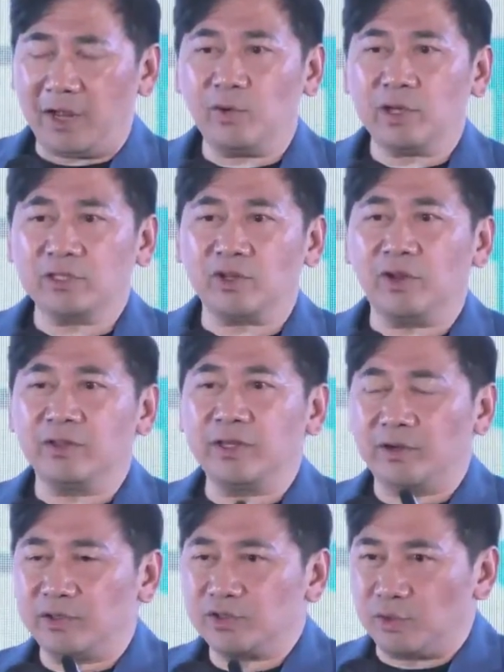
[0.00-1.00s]
I focused
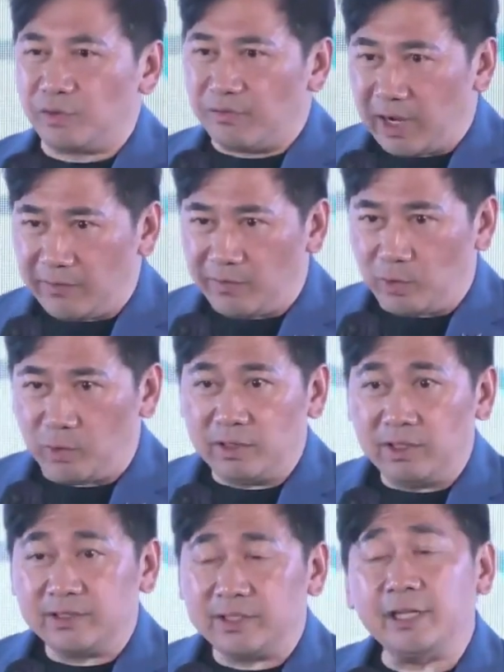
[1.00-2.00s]
on their survival.
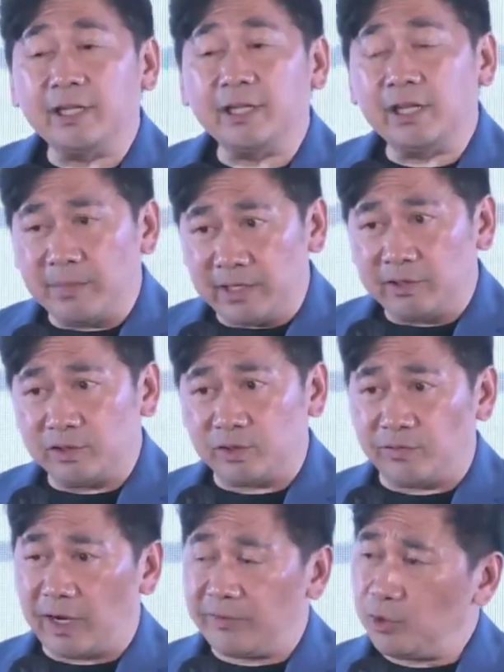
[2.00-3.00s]
They needed money to
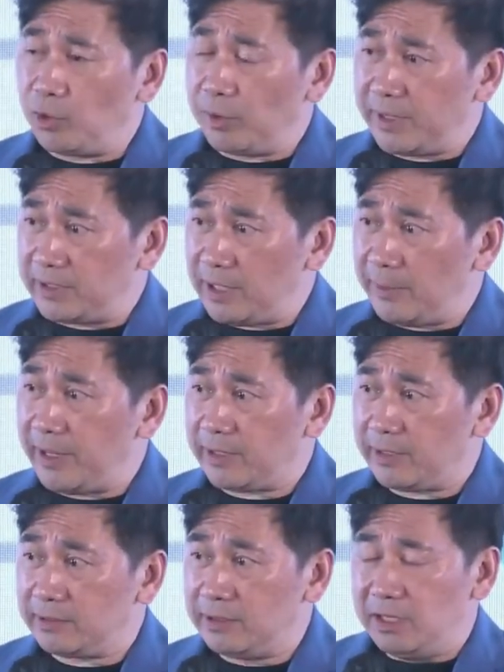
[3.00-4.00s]
survive during pandemic.
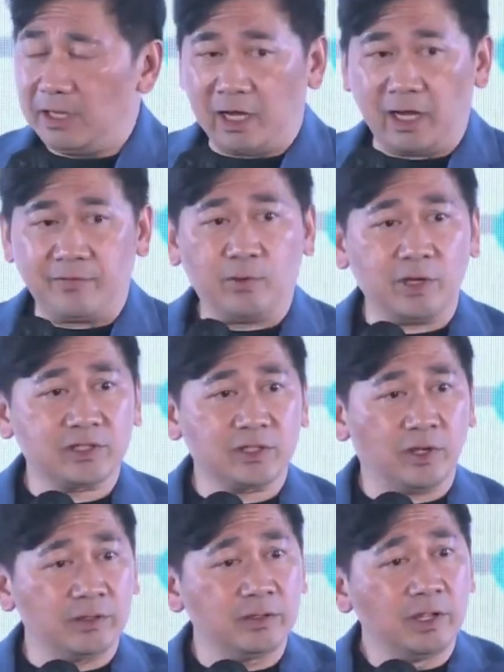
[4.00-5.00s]
I
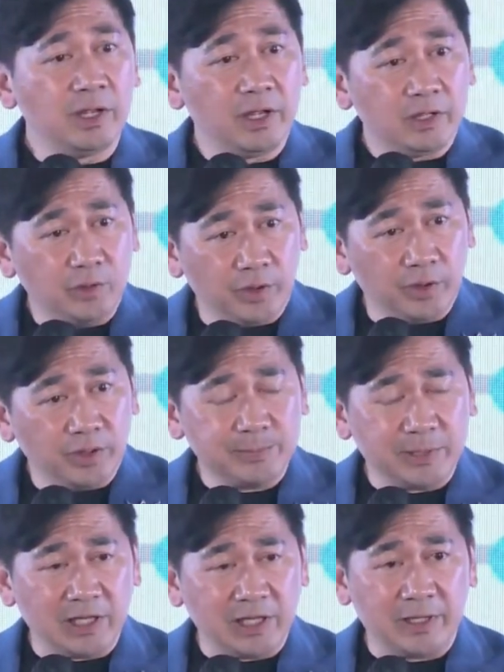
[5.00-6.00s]
focused on, during
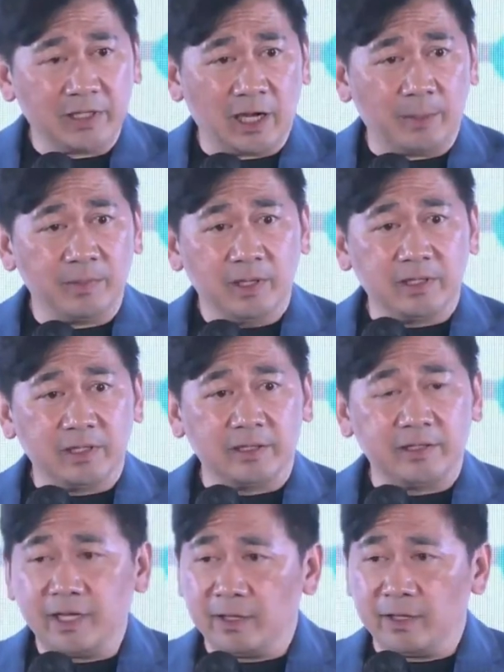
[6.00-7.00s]
this pandemic time,
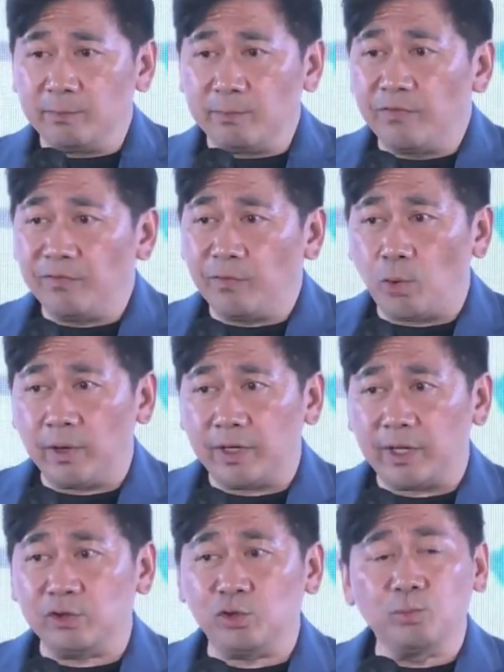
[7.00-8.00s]
that they can move
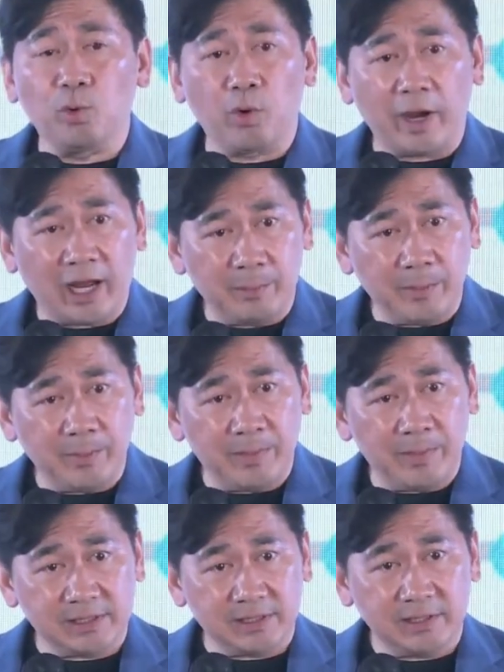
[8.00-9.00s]
forward and do more Atomy
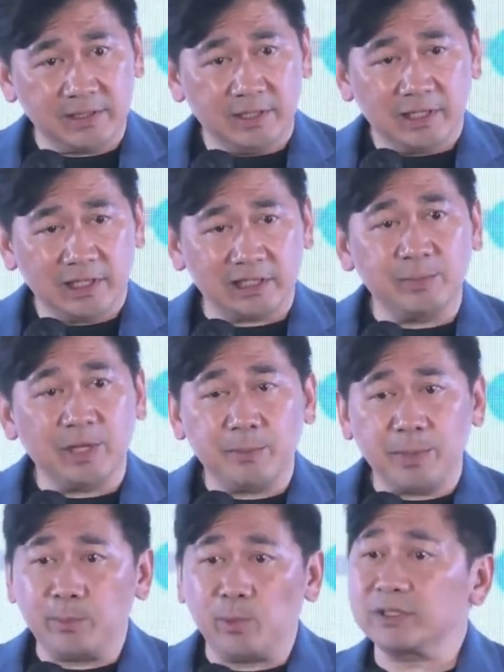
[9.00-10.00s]
business, because
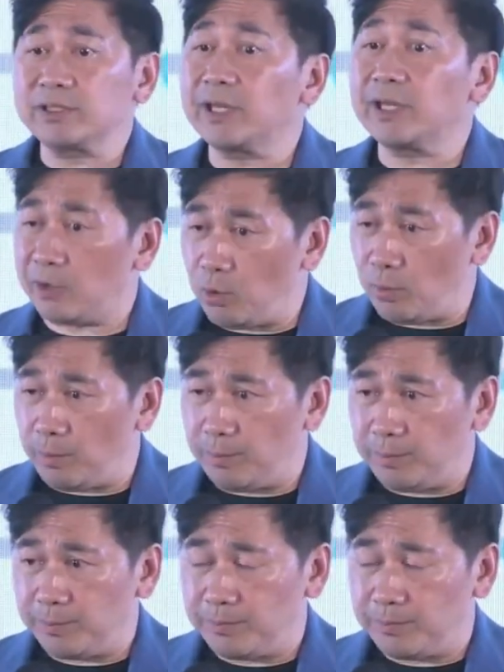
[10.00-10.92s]
many people were stuck at home.